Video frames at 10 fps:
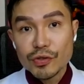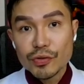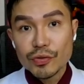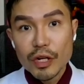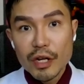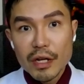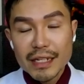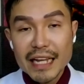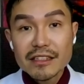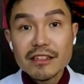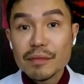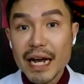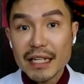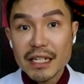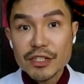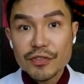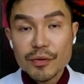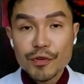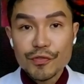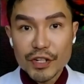to get some guidance
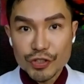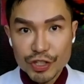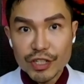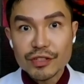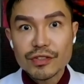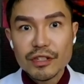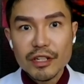from professionals.